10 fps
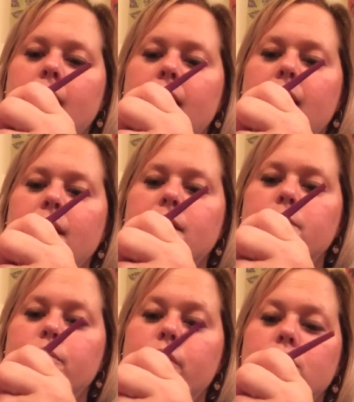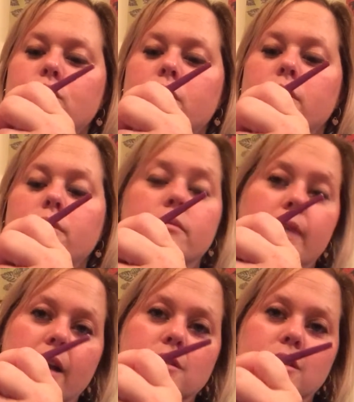And pressure,
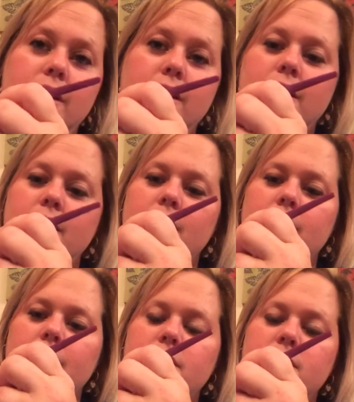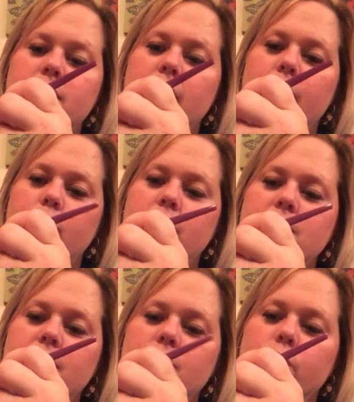actually, is the other
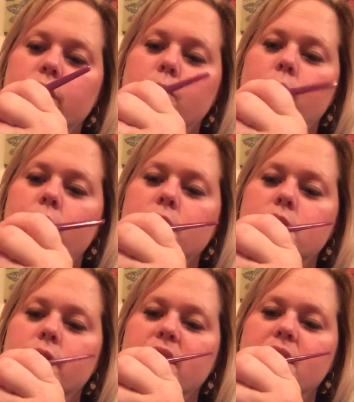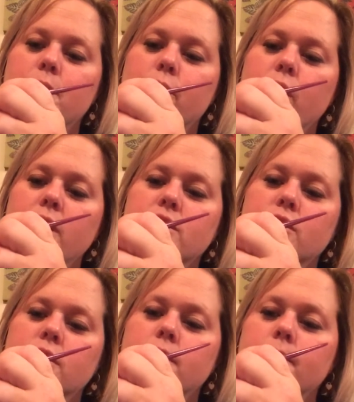piece that's really important. So heat and
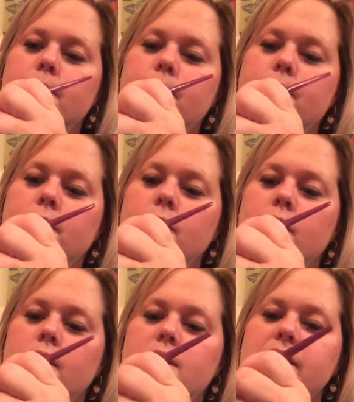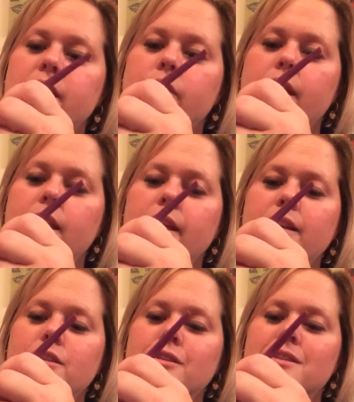pressure to get that
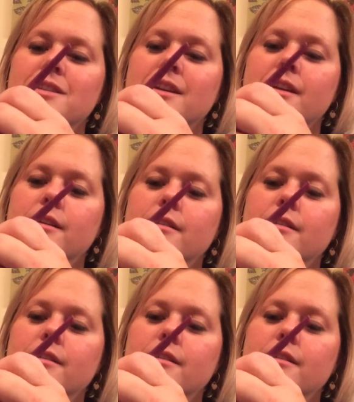adhesion to stick.